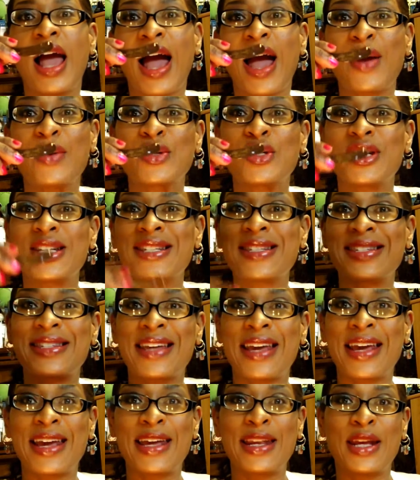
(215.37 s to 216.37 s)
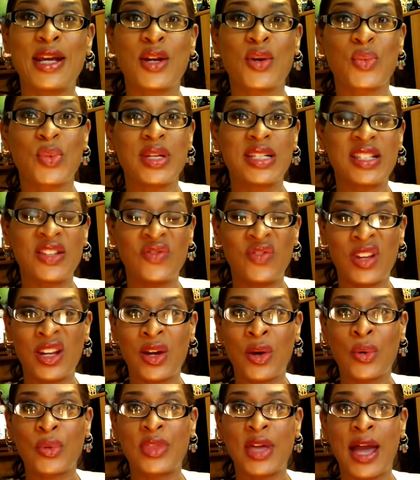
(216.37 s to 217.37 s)
I was just saying in a recent
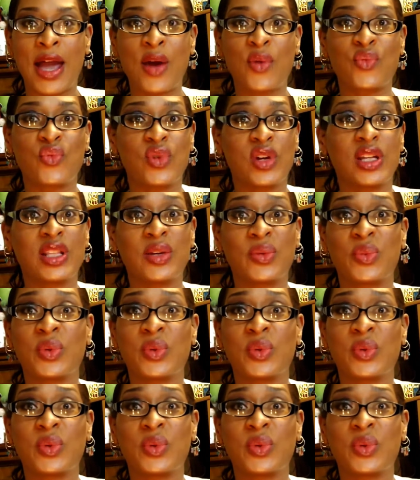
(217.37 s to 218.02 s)
video that I really,